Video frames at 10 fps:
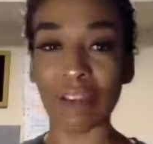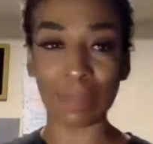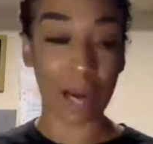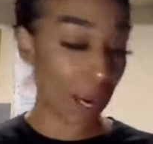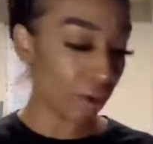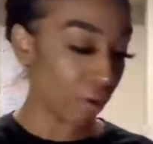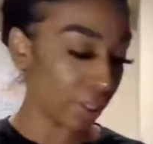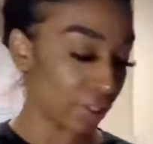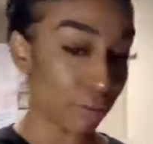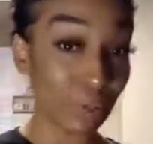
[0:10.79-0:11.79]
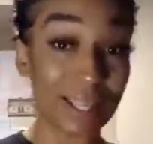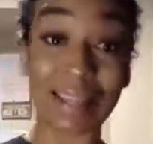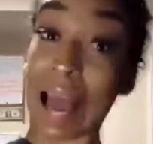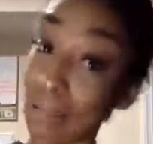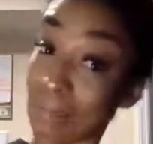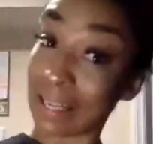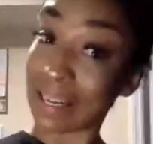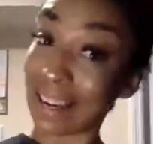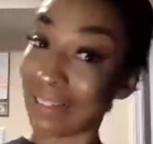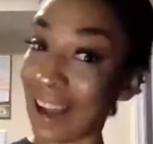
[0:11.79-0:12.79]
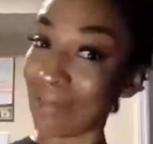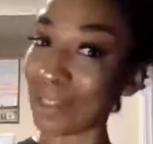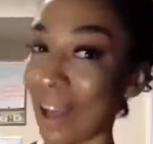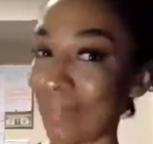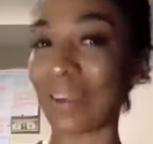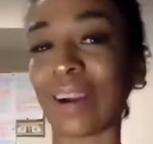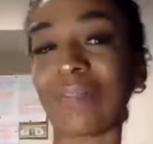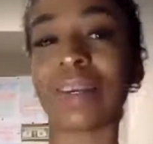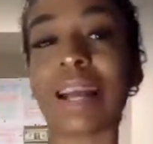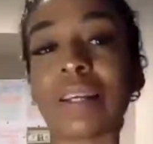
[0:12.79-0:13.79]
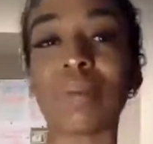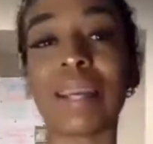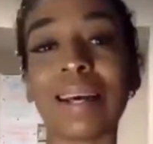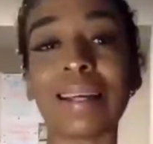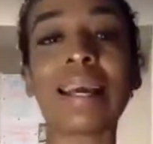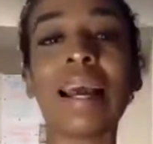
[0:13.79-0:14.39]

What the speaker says: I'm not going to read that many of the I'm so happy and grateful nows, because